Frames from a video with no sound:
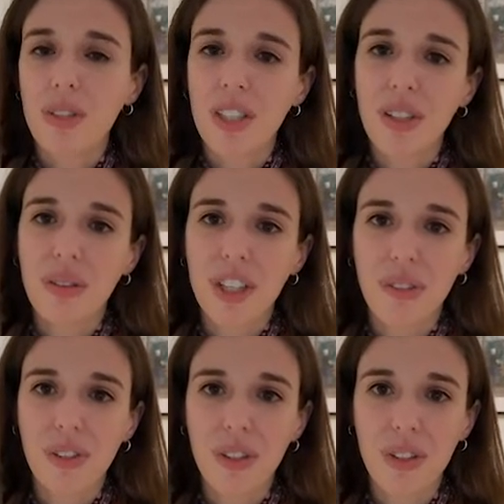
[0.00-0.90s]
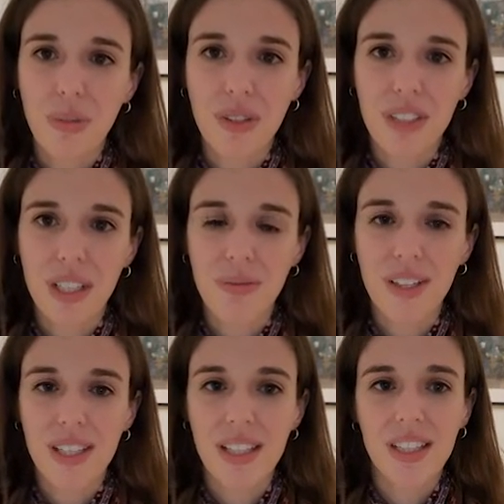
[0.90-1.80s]
to you at your future museum
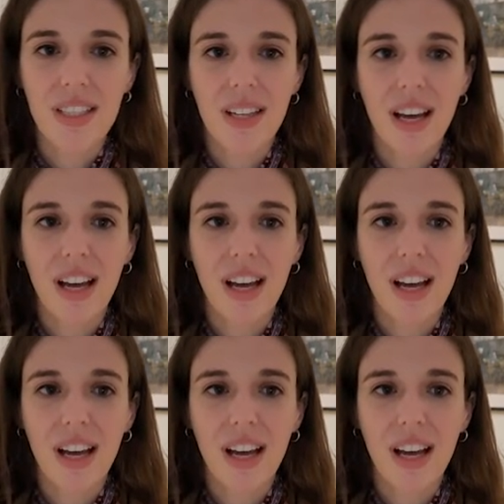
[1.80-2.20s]
visits.